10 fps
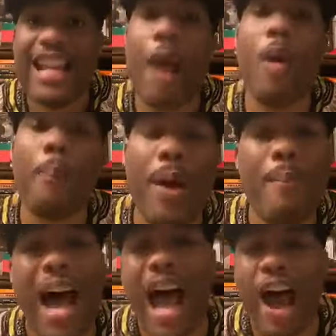They will
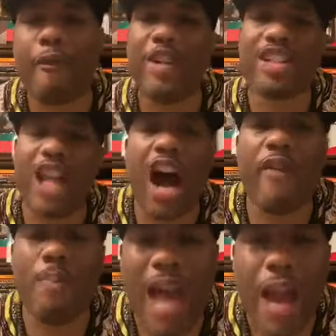put Biafran
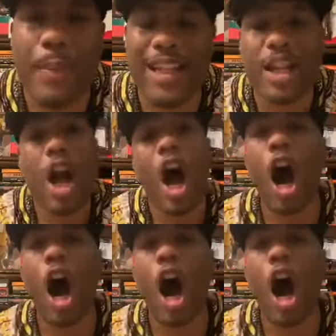starving babies